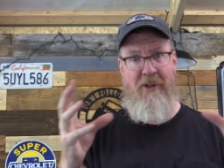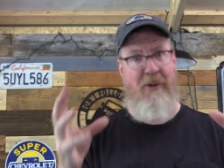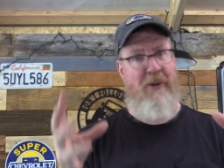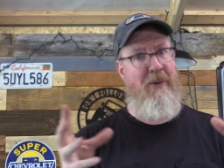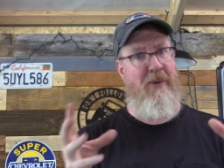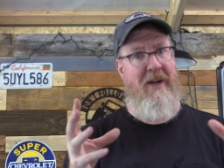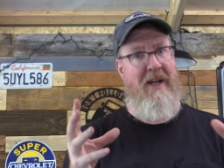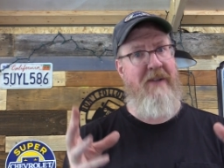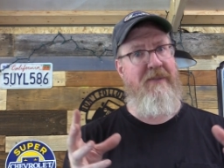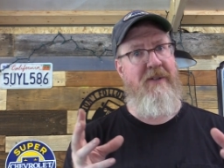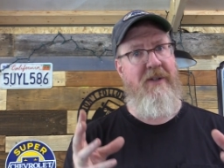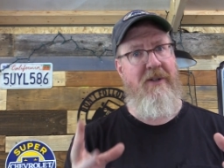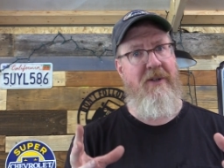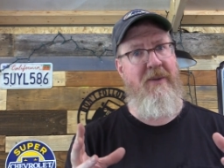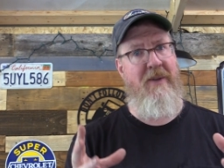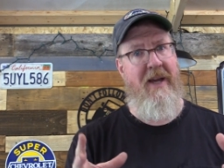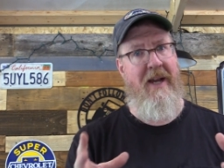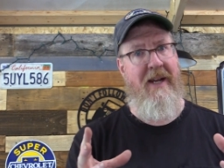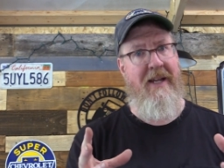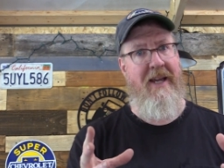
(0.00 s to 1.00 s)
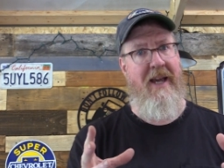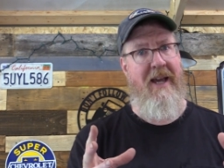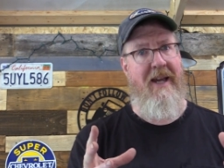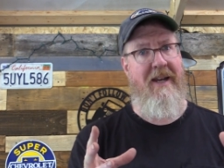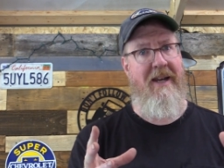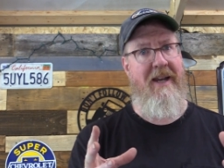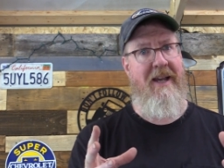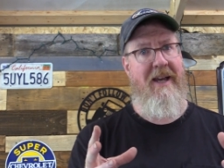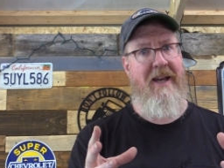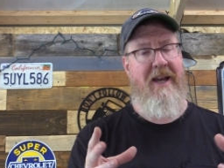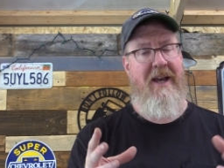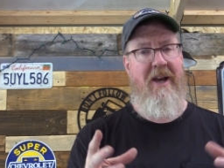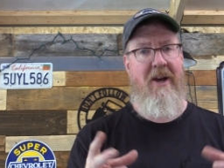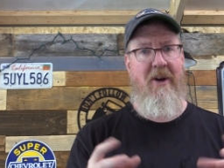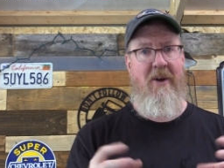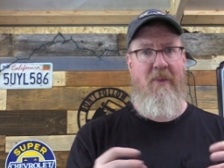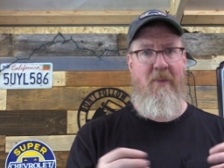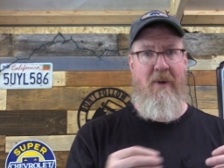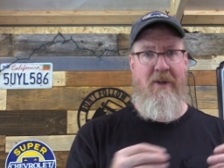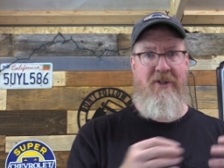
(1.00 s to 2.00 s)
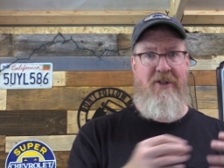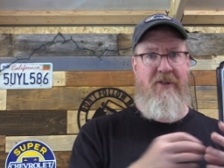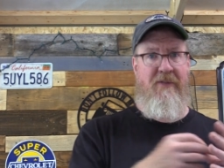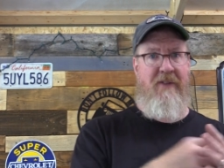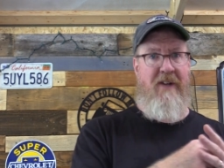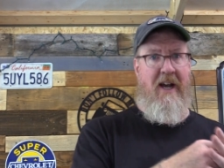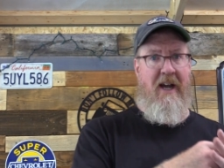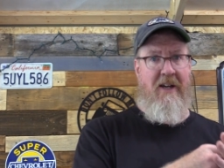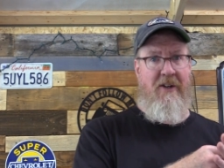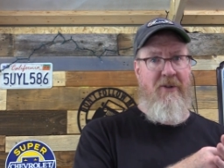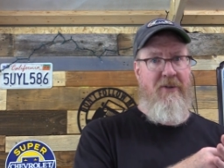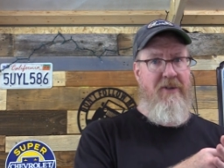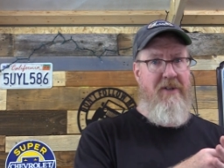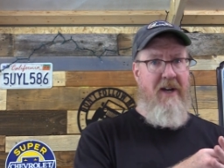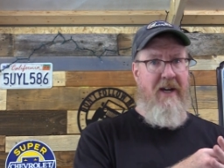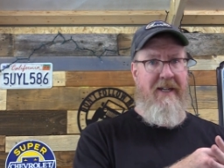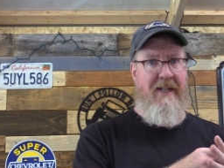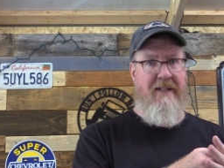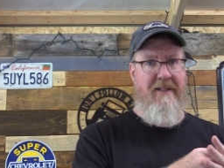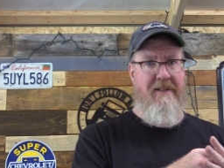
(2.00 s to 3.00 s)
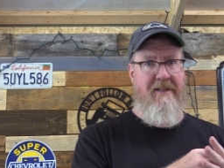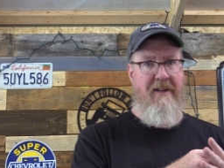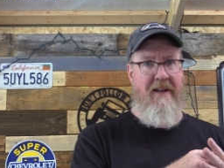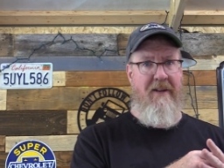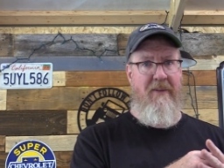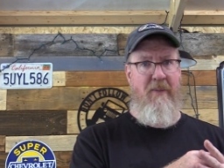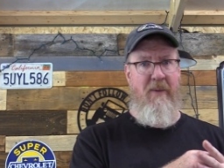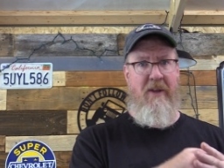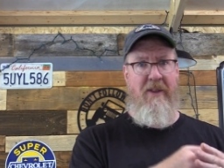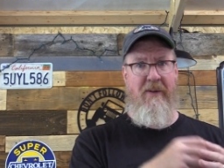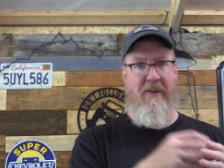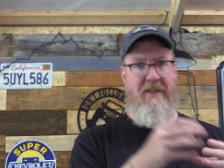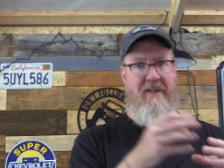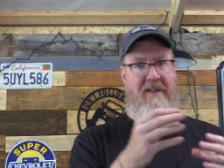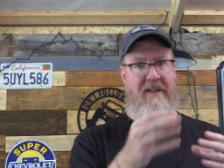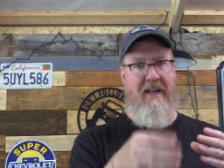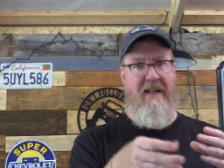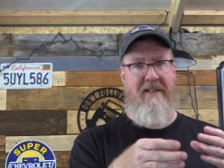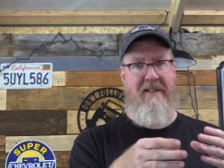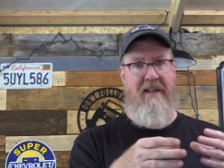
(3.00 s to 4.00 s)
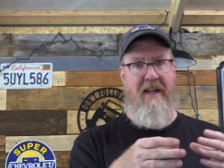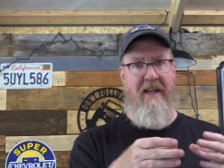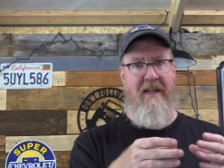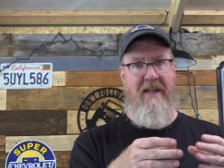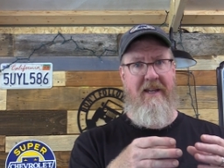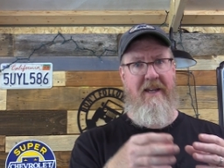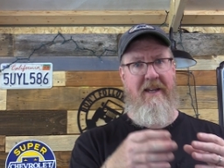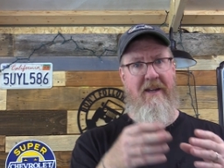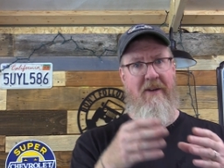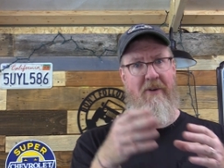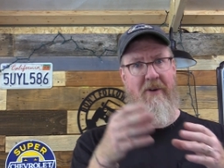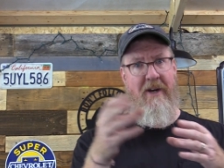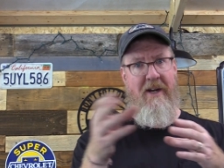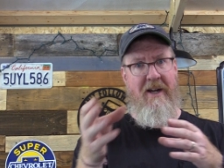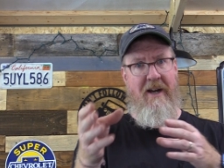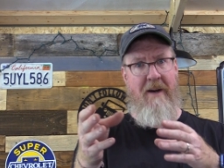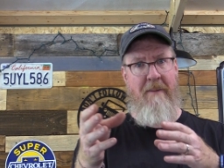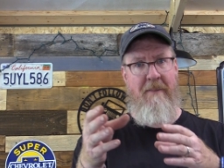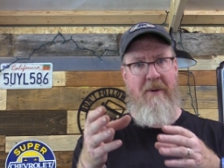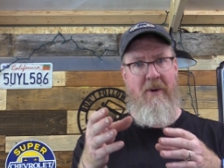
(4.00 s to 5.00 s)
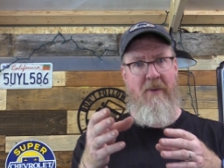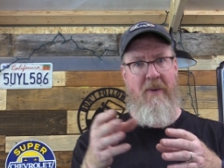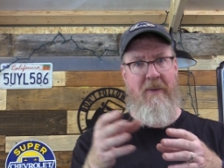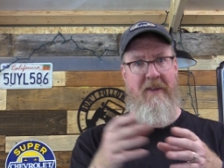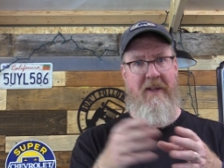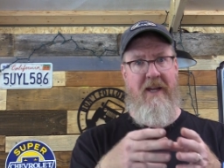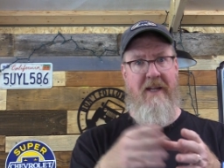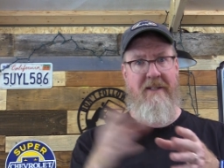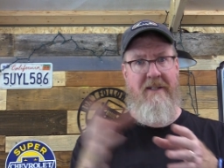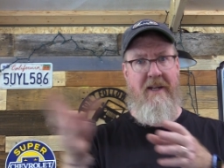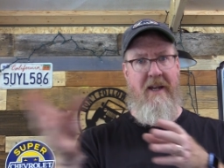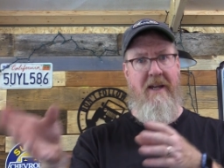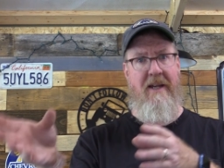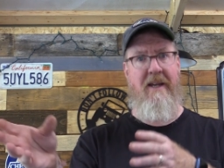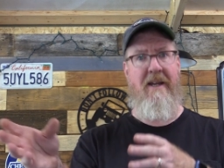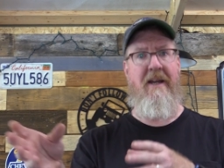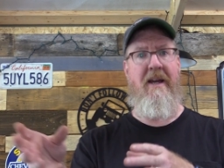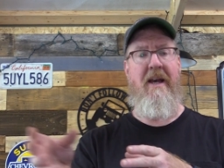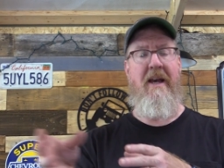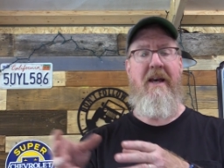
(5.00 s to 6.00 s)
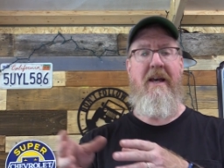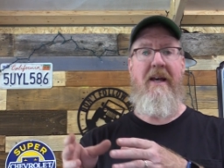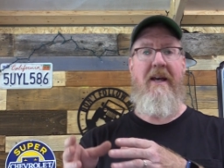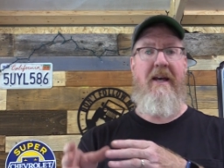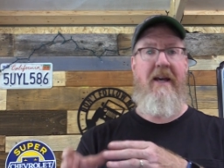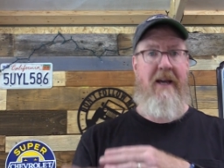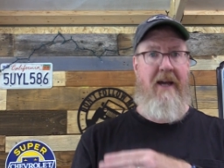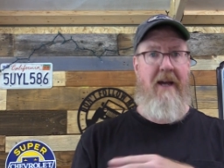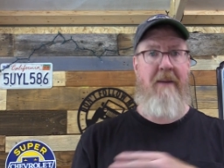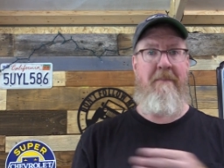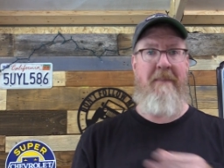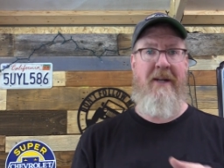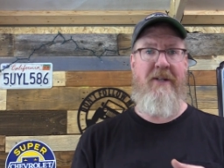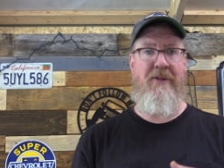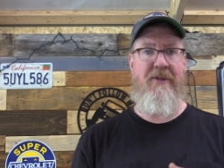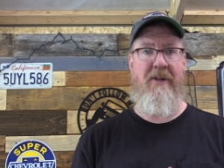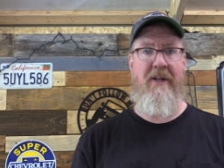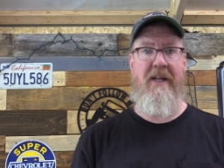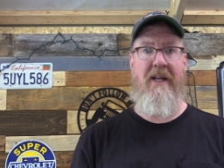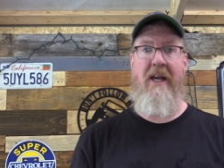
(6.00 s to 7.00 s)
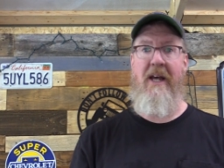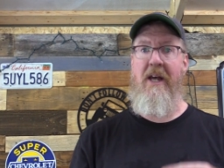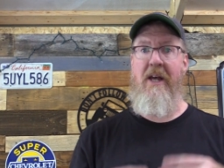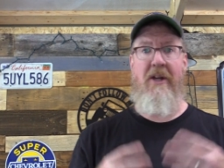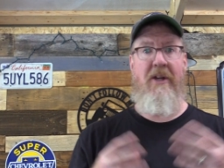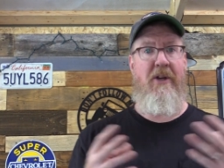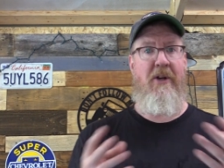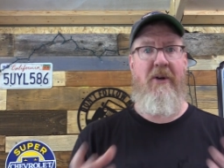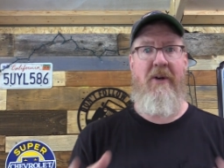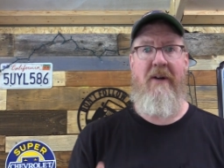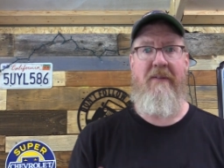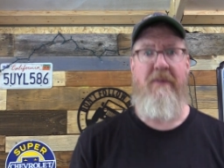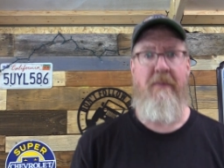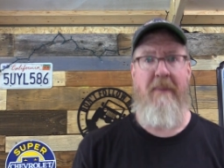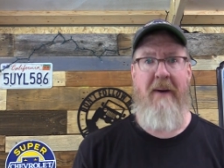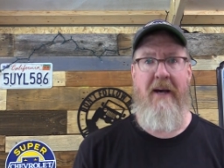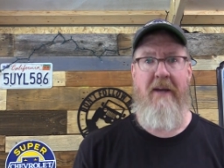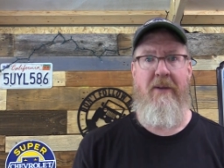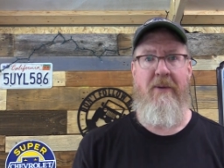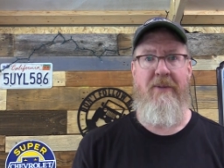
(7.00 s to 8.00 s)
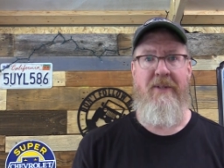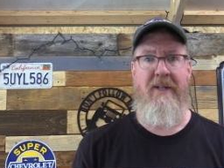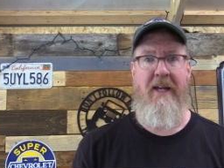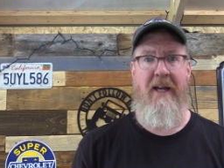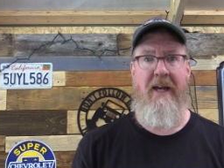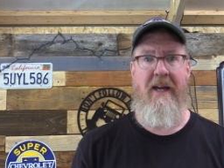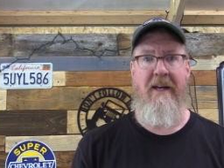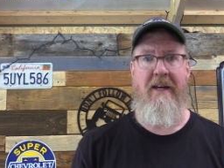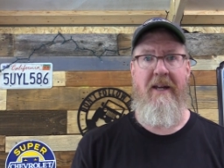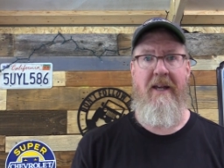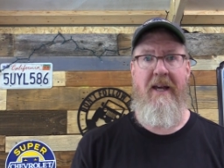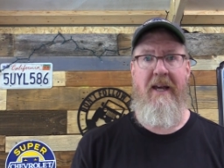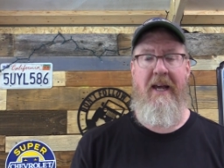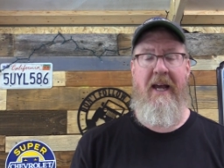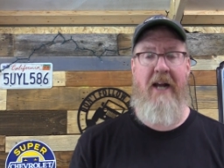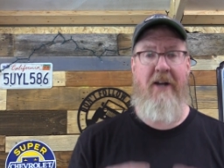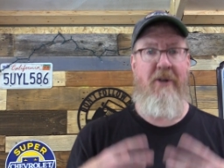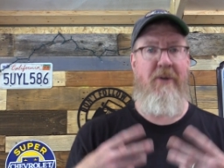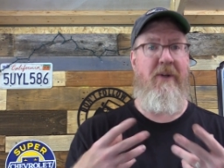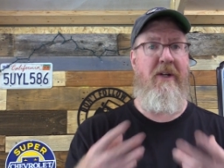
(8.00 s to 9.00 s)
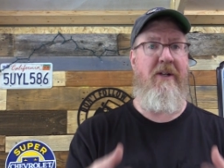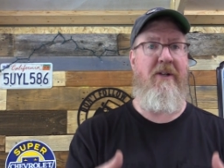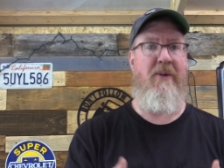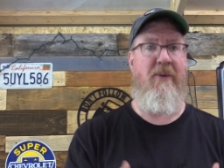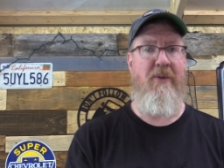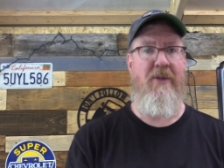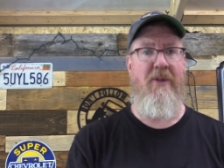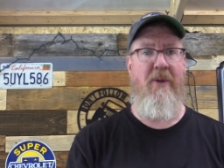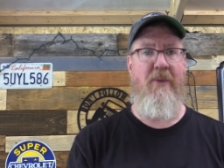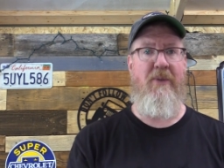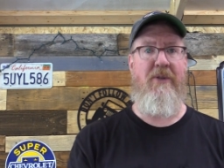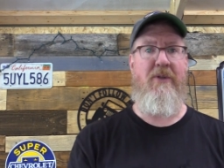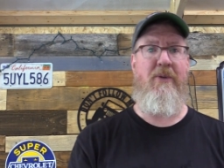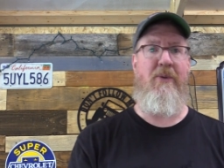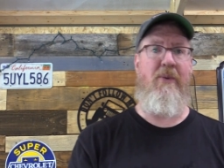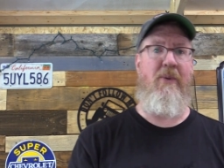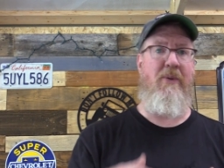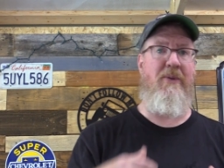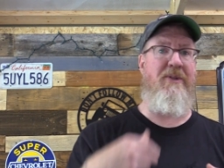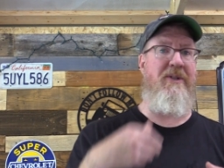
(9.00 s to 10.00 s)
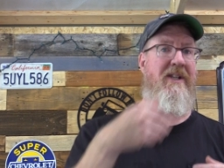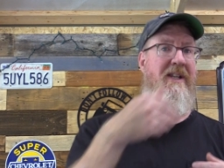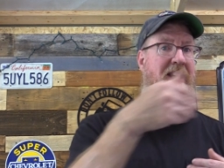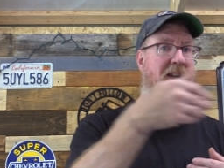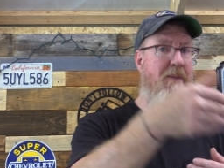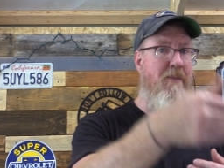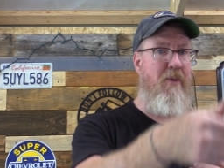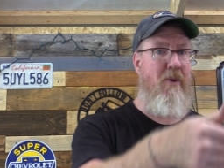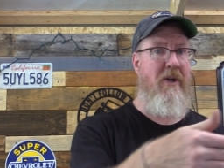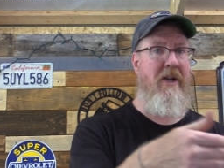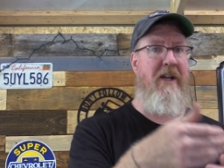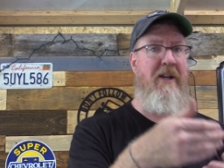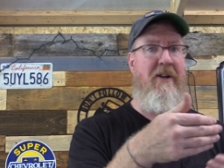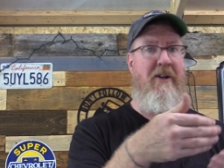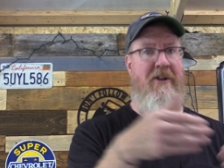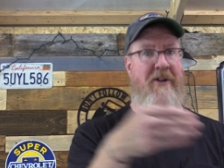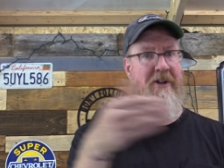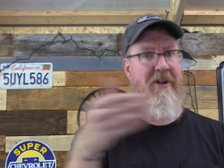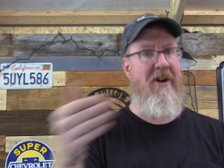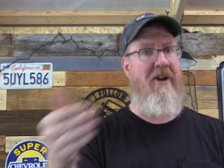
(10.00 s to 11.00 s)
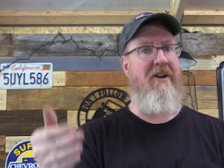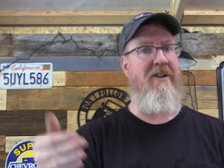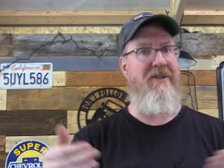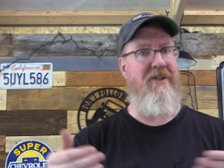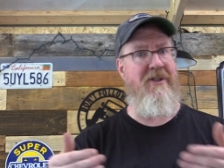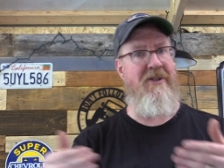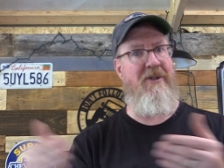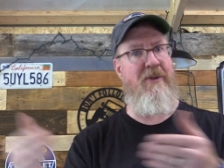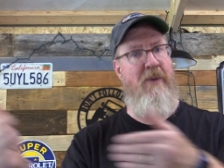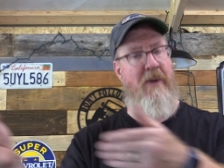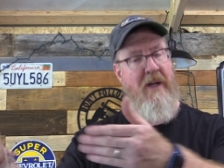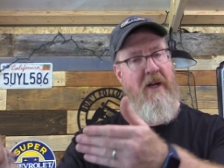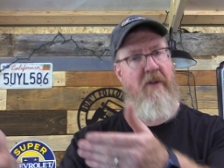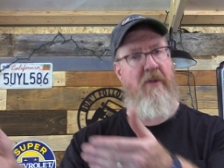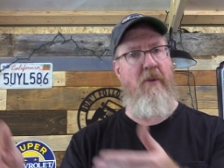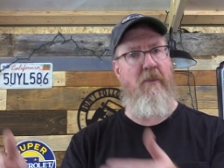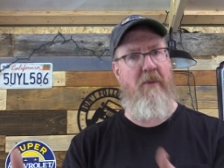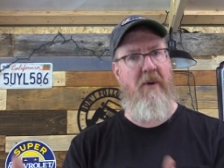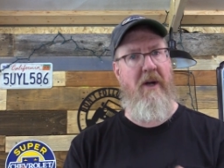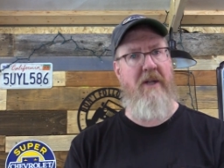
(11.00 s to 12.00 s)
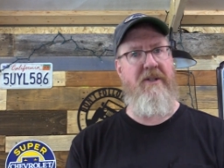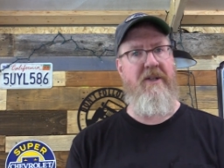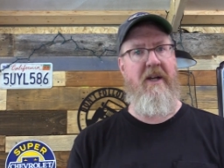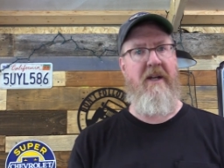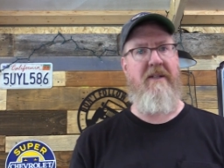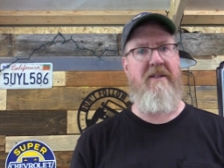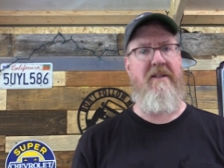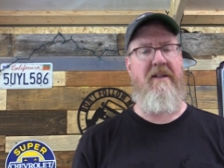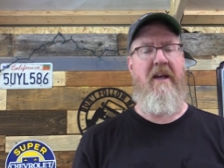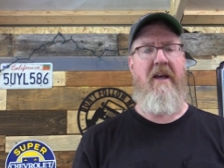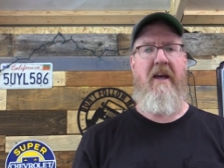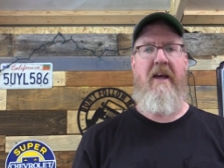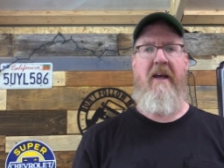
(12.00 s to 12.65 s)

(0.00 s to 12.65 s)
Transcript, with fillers: You don't have to do that again. Once you've got your socket set, whether it's the SAE or a combo with the SAE and metric, you don't have to buy those again. And you can use those tools to keep working on your cars and doing other projects.